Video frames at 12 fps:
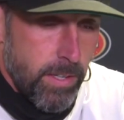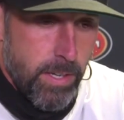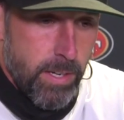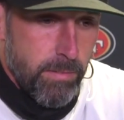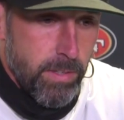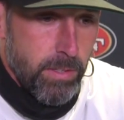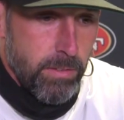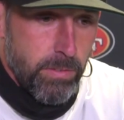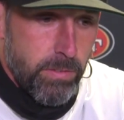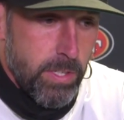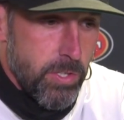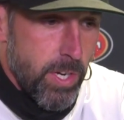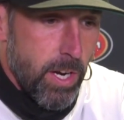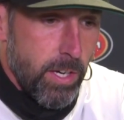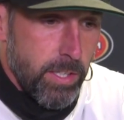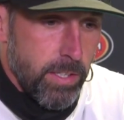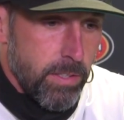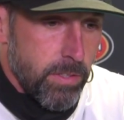I know CJ
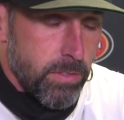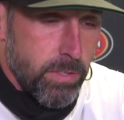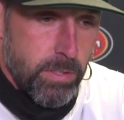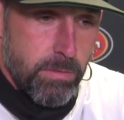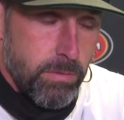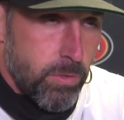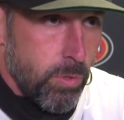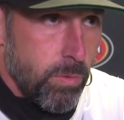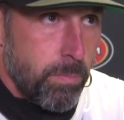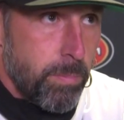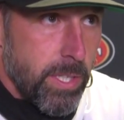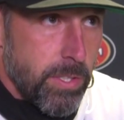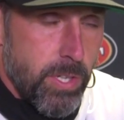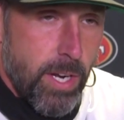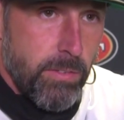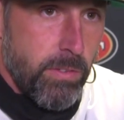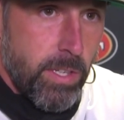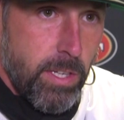hung in there, took two big
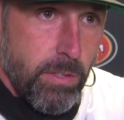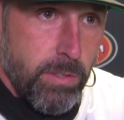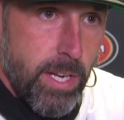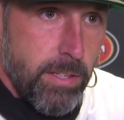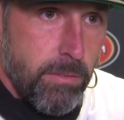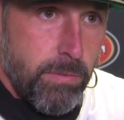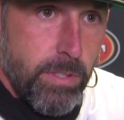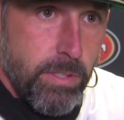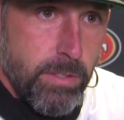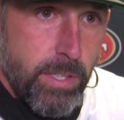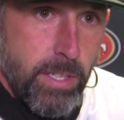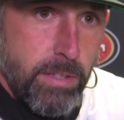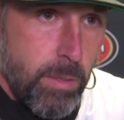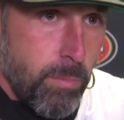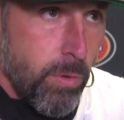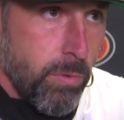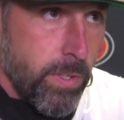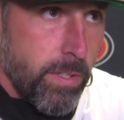shots to Kittle down the field that I think
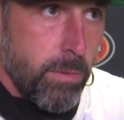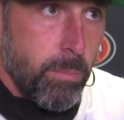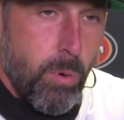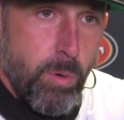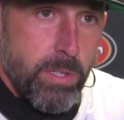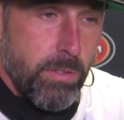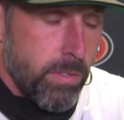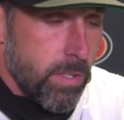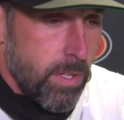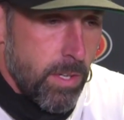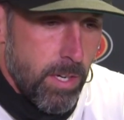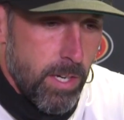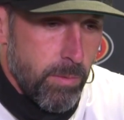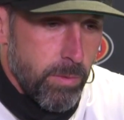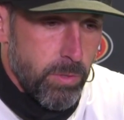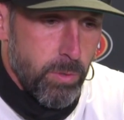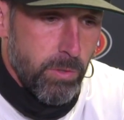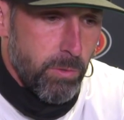both led to points
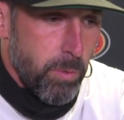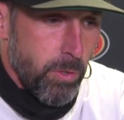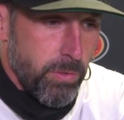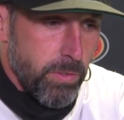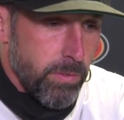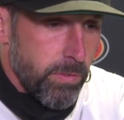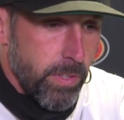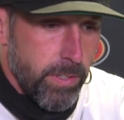with two explosives.